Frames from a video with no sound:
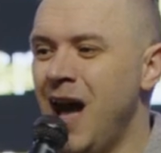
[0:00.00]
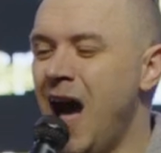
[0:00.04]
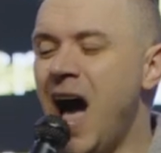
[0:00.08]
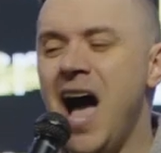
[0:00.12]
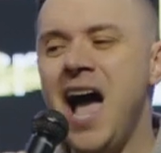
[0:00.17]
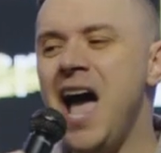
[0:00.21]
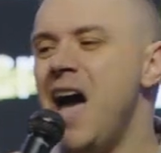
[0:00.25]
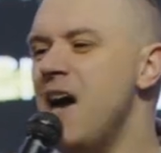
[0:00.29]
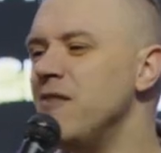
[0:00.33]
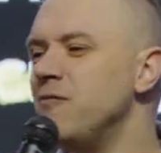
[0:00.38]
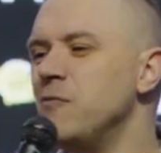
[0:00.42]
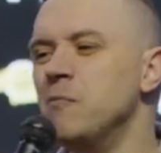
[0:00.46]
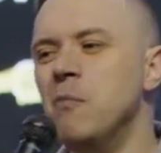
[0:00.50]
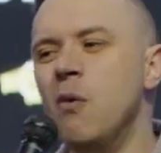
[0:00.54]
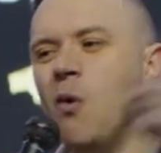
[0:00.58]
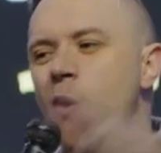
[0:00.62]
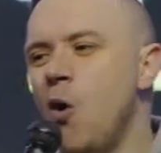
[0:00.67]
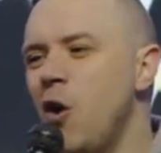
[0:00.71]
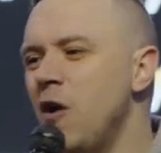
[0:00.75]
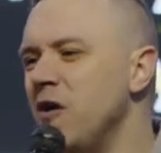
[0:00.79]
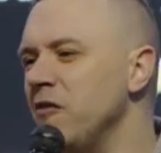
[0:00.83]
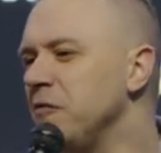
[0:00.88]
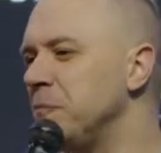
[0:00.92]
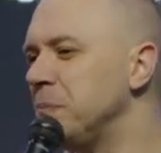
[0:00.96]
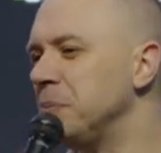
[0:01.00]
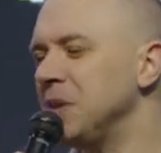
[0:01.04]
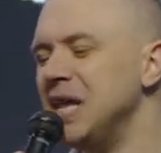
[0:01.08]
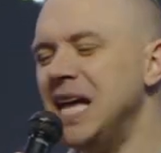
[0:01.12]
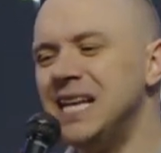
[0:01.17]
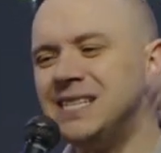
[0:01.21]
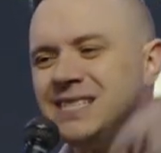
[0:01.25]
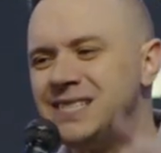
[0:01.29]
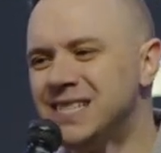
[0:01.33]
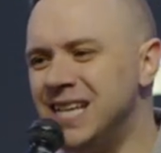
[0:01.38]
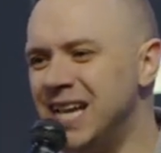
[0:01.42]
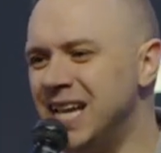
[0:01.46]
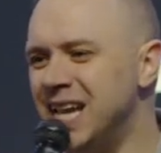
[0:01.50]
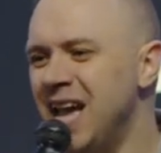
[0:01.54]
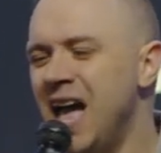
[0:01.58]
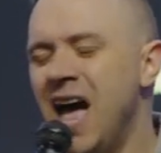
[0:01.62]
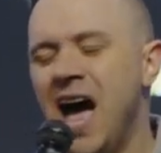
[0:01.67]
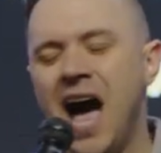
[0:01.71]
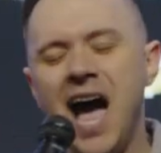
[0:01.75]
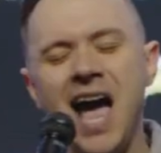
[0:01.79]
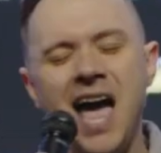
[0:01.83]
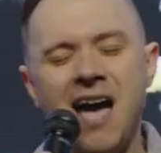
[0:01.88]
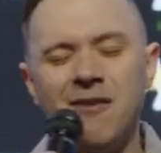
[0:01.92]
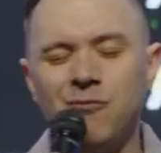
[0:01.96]
I have more of blessing.
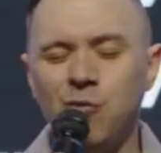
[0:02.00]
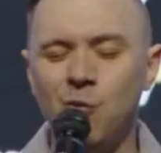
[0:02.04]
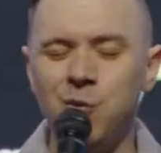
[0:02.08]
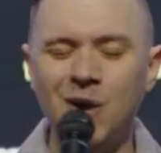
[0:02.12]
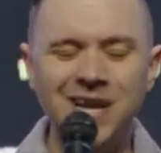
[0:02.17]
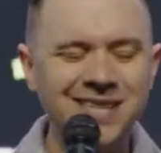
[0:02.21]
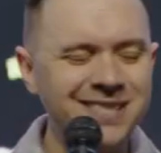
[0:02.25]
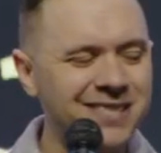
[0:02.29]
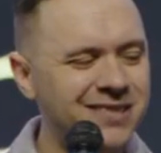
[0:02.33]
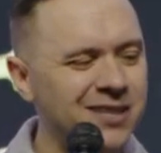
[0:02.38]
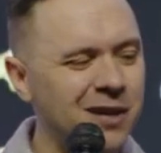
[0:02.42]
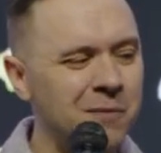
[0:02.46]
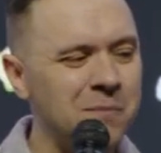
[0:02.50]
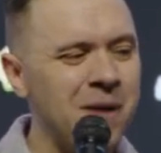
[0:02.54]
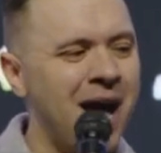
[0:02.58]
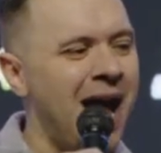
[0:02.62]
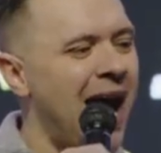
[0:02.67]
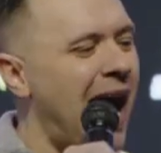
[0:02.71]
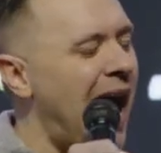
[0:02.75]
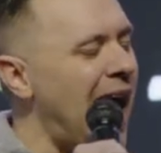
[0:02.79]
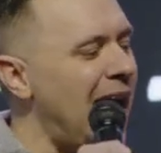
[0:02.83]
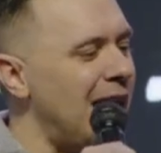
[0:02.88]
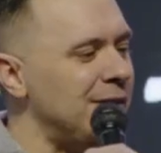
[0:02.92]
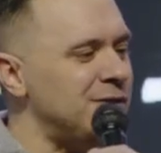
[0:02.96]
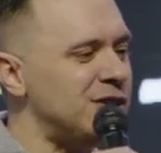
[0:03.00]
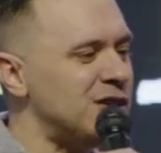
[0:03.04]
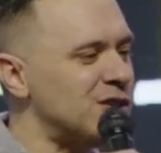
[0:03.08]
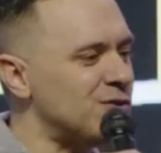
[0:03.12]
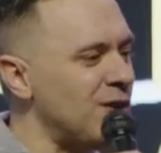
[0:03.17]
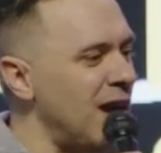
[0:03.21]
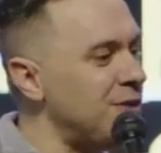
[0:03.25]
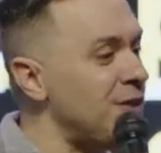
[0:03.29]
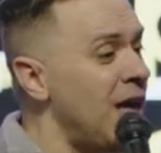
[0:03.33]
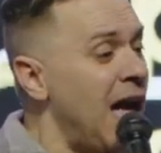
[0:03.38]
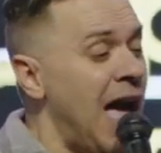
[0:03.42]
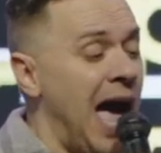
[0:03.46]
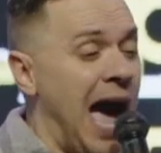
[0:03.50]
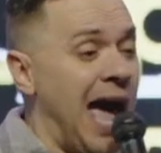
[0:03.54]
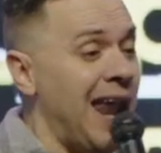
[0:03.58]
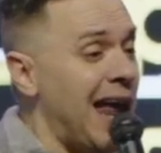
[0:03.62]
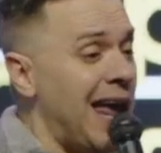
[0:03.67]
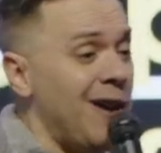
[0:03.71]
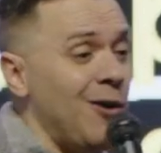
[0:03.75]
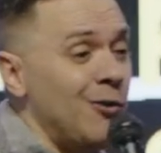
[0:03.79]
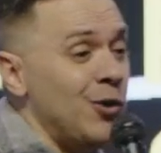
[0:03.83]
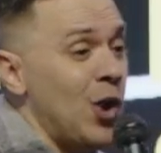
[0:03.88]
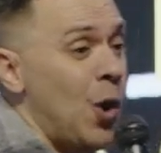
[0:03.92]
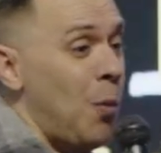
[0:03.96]
I have wisdom. I have strength. And
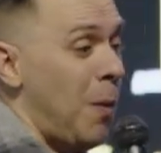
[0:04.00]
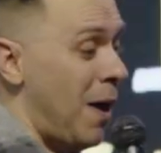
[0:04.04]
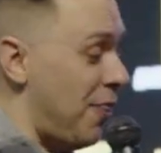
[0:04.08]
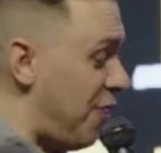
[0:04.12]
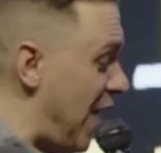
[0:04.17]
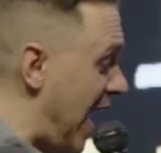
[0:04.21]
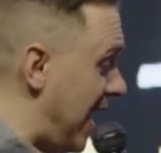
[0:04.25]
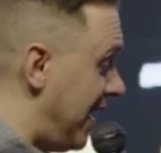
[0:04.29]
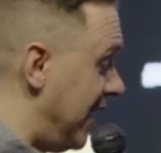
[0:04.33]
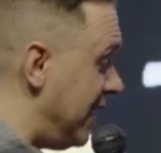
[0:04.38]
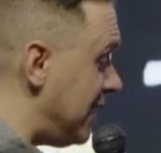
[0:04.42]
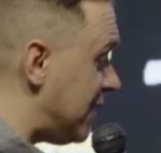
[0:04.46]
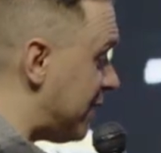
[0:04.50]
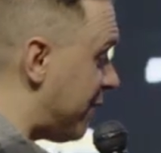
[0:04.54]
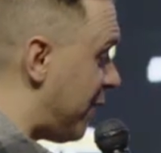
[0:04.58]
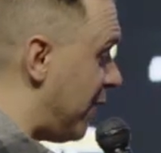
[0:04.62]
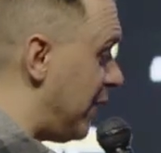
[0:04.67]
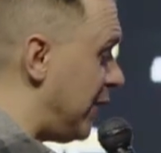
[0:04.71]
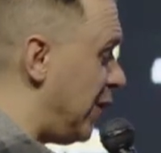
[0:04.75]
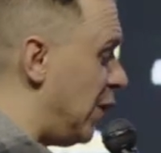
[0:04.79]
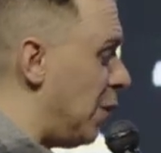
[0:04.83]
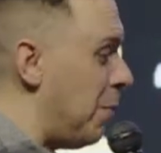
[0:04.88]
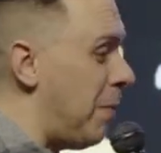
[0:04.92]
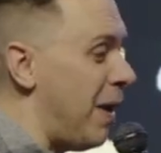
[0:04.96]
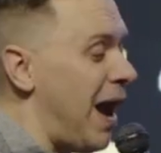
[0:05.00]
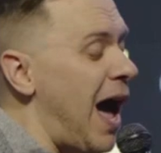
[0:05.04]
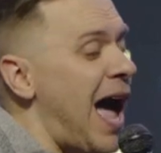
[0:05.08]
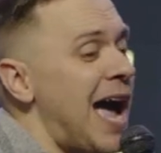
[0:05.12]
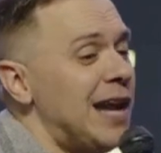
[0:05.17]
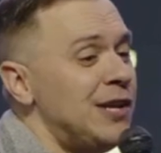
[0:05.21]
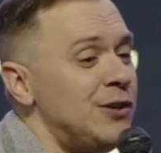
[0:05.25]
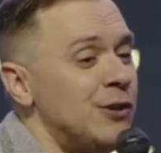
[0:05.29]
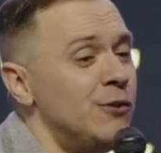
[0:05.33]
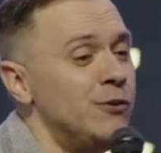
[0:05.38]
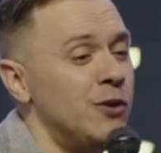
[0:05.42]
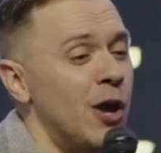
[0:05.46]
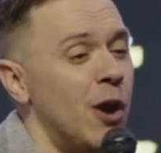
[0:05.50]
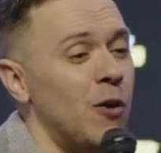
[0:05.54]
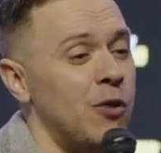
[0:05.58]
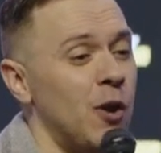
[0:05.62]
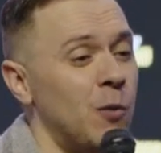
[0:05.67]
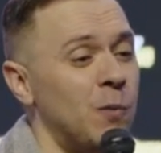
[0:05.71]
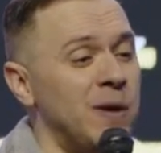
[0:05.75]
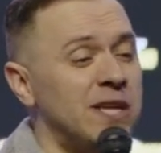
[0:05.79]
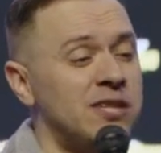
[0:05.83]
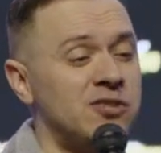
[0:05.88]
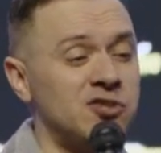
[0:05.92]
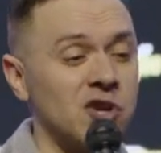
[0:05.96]
I don't know what that is for you, but I do know
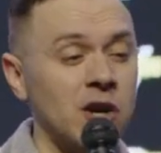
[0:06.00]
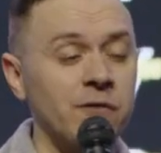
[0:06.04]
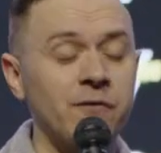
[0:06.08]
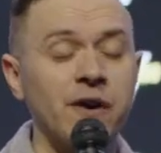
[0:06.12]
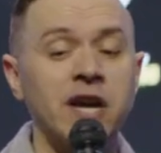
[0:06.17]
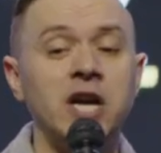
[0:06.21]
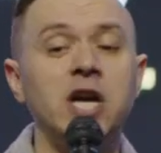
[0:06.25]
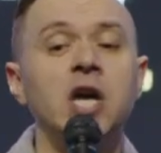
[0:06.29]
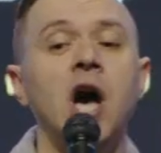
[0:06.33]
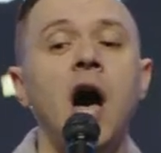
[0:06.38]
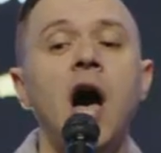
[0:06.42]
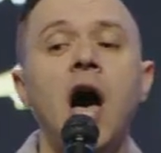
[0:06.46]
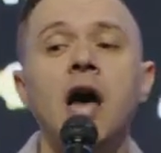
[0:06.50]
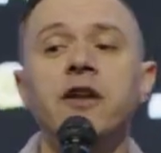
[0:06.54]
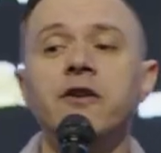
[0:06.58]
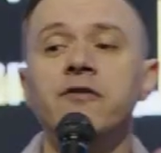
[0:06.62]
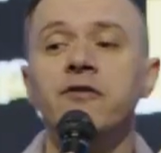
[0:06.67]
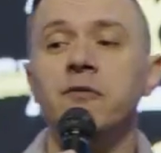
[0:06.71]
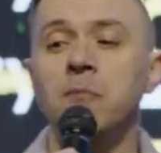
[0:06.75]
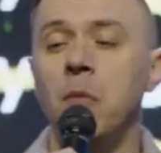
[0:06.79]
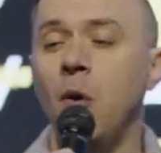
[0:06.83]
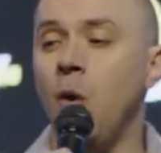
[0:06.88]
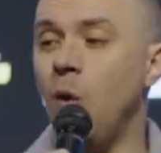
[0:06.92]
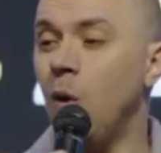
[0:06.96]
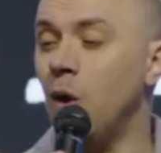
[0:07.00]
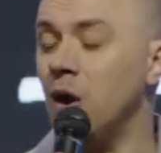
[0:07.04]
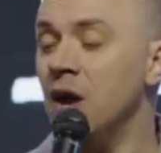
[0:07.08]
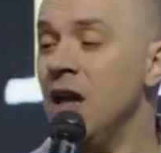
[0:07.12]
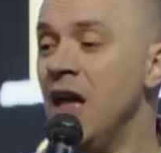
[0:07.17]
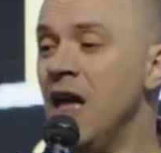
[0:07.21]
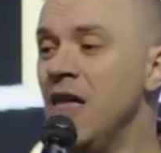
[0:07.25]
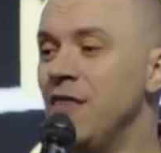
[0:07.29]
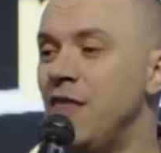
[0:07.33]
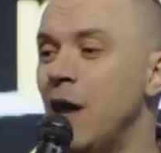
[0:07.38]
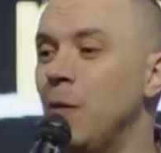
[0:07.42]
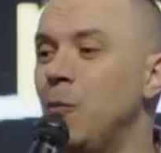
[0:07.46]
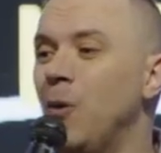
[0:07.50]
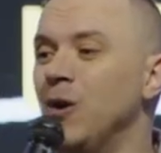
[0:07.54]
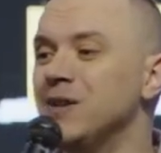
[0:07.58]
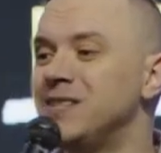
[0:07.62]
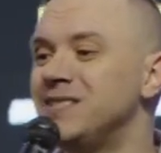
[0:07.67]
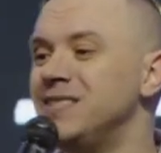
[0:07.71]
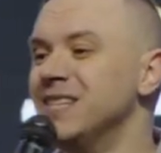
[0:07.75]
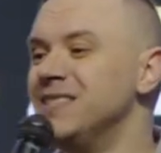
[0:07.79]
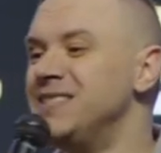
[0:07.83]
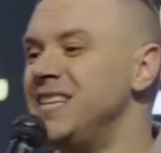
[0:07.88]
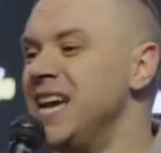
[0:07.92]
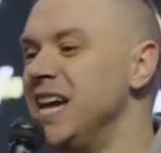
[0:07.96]
that we serve a God of more that
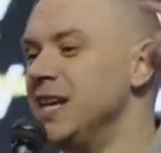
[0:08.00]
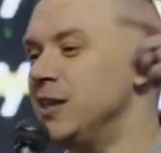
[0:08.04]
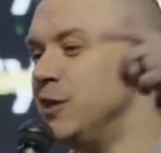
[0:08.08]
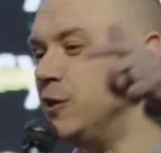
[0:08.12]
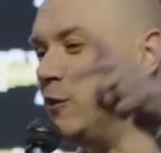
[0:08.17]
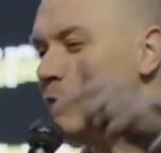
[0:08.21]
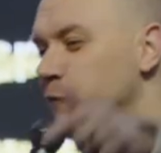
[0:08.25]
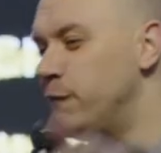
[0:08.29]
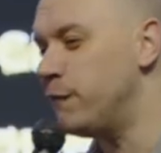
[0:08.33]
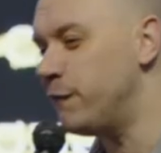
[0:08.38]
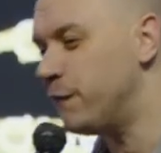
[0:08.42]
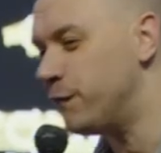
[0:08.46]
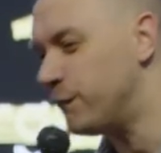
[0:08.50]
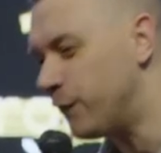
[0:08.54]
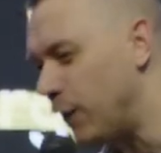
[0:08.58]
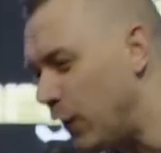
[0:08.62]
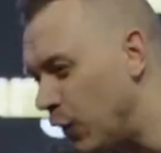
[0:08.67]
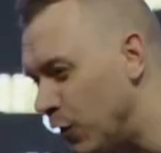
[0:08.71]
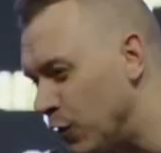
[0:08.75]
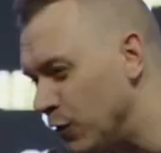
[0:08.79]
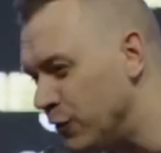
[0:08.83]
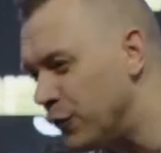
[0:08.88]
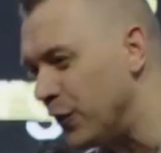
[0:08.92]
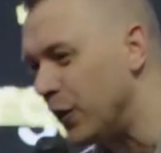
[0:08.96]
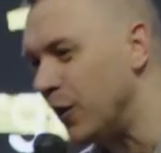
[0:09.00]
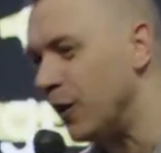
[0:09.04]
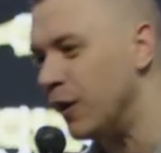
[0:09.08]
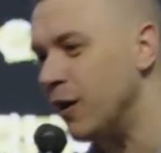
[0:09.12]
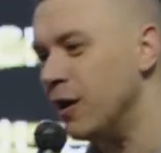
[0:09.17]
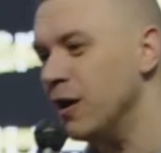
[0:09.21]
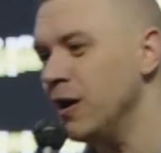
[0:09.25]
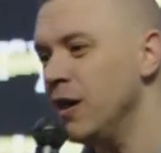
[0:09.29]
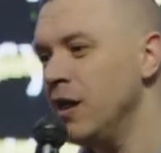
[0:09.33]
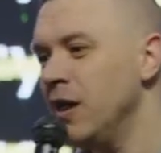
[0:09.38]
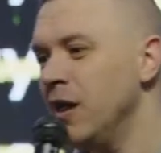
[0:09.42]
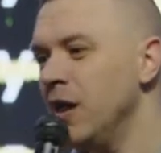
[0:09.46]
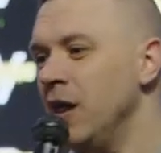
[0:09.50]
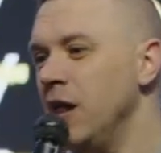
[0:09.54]
wants to take you further